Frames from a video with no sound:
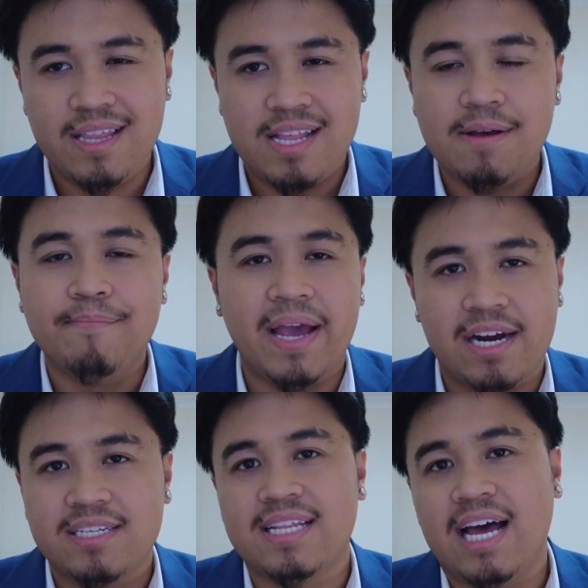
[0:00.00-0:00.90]

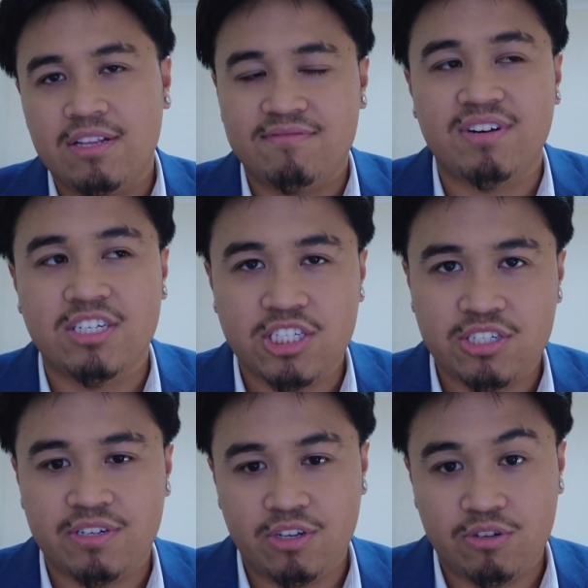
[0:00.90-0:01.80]
compared to that of
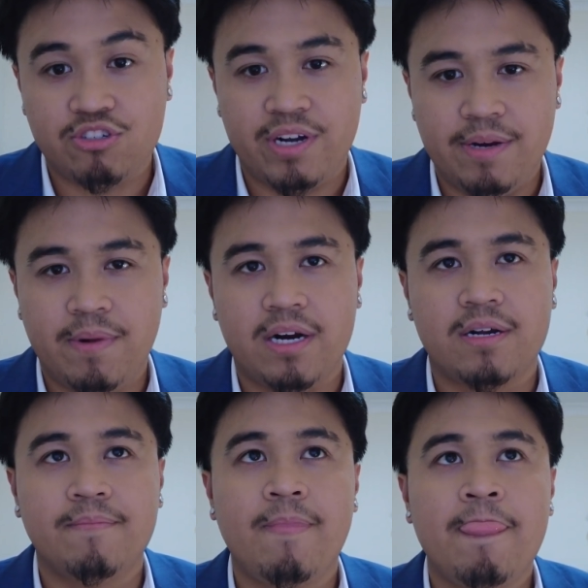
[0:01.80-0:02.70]
registering your
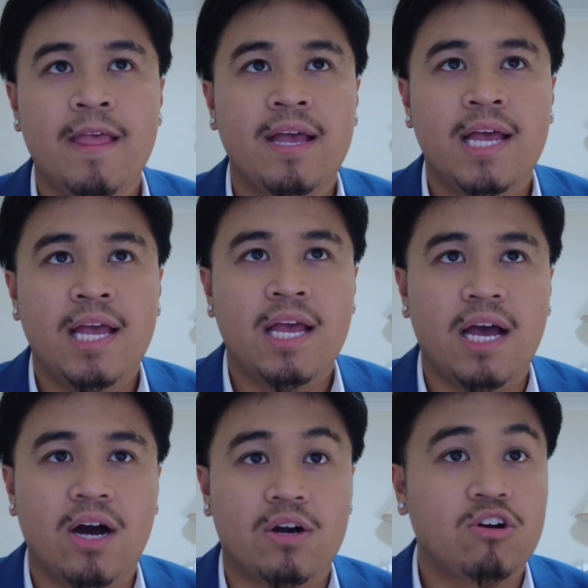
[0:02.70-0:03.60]
trademark.
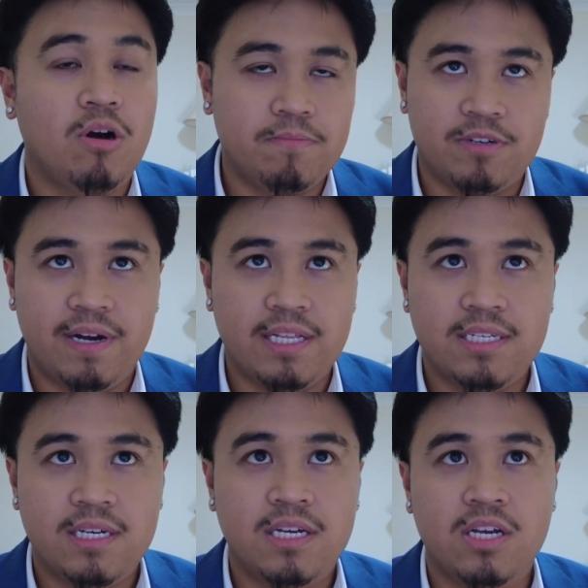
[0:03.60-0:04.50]
Our
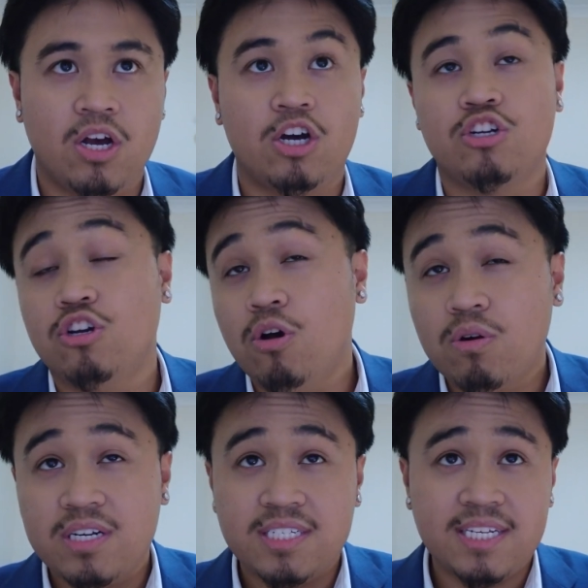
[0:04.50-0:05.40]
copyright. Your
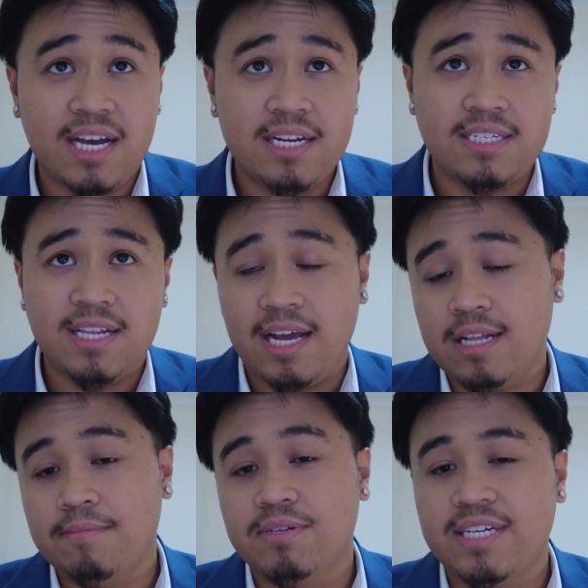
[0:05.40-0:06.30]
logo design is
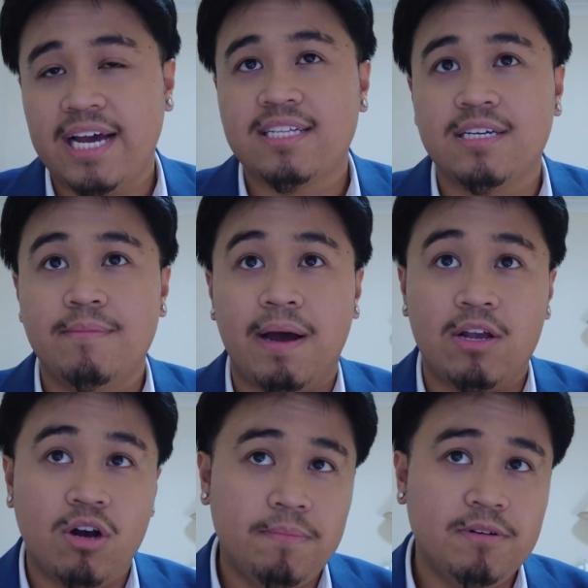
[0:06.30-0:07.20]
likely protected by
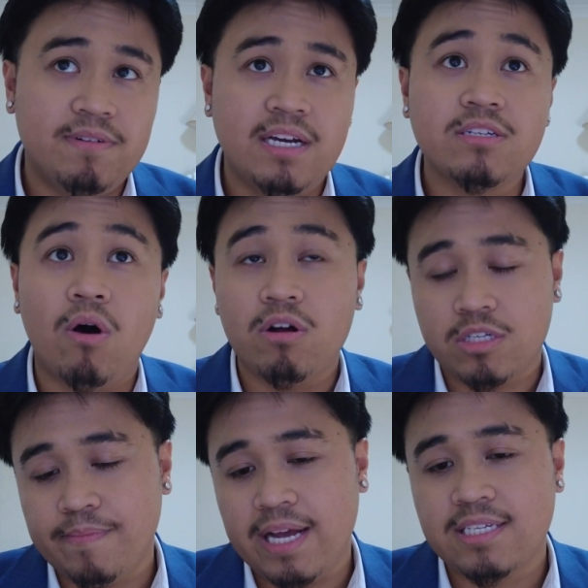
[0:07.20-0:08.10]
copyright
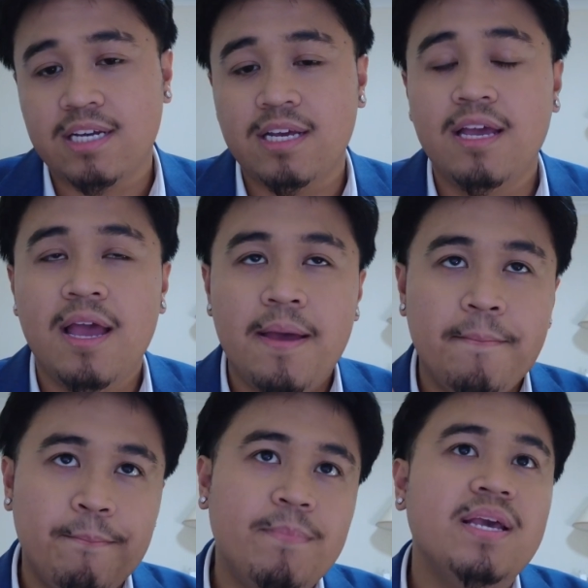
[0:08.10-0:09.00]
automatically,
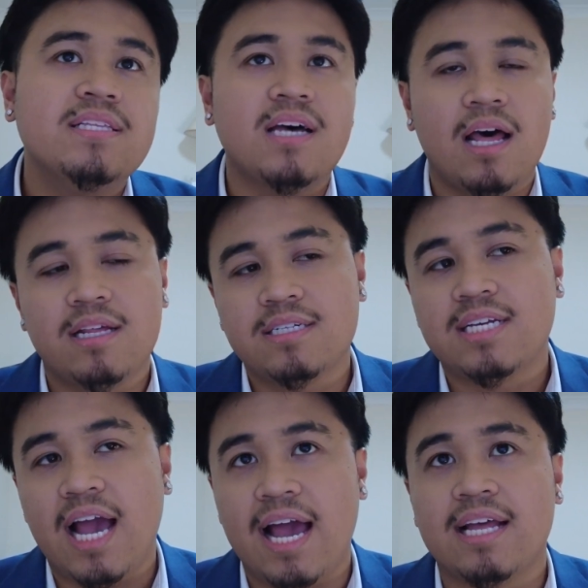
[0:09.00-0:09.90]
means others
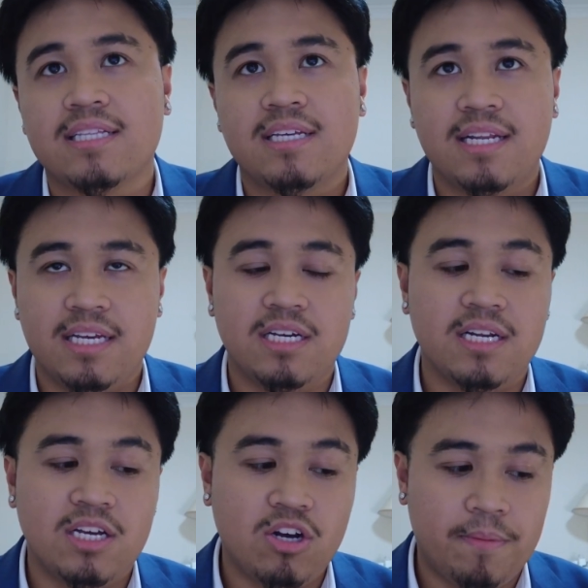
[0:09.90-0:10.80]
can't
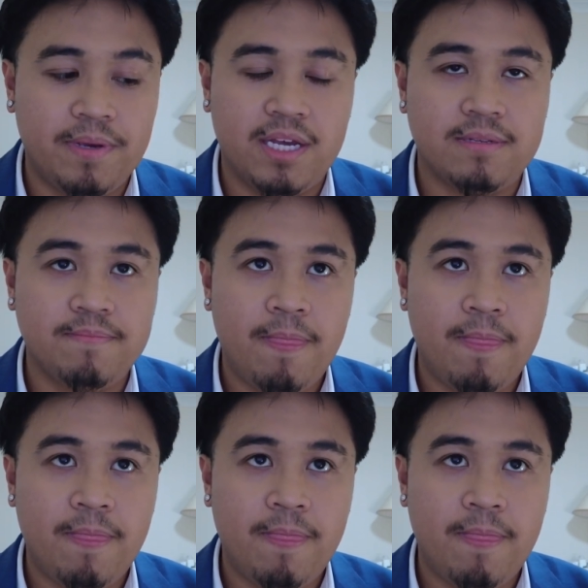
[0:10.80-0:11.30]
legally copy it.